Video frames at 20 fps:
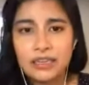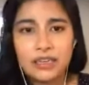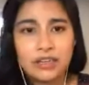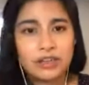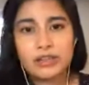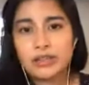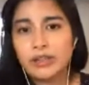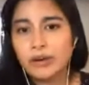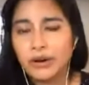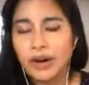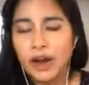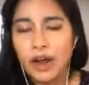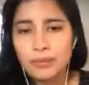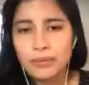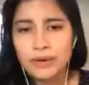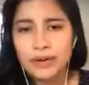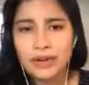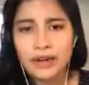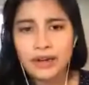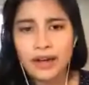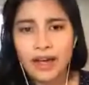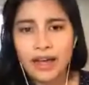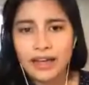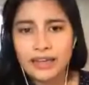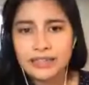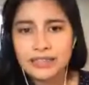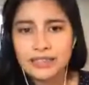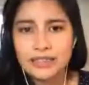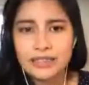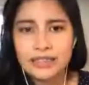you lower operating
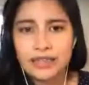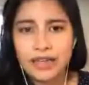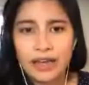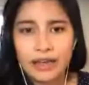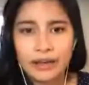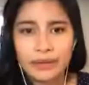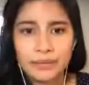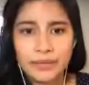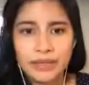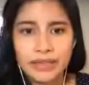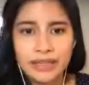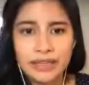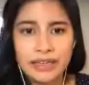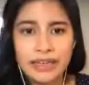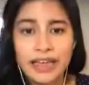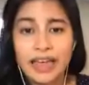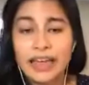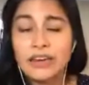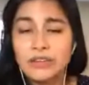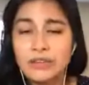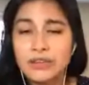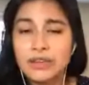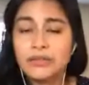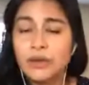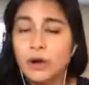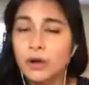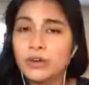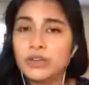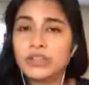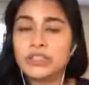costs, um, and you give
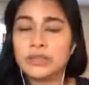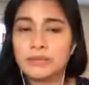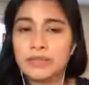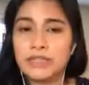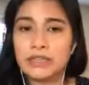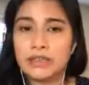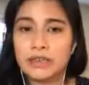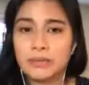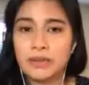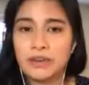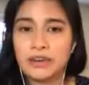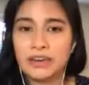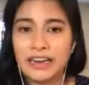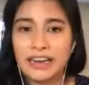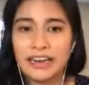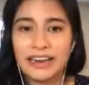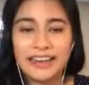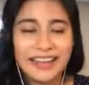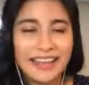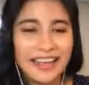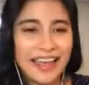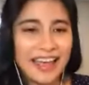ownership to the community.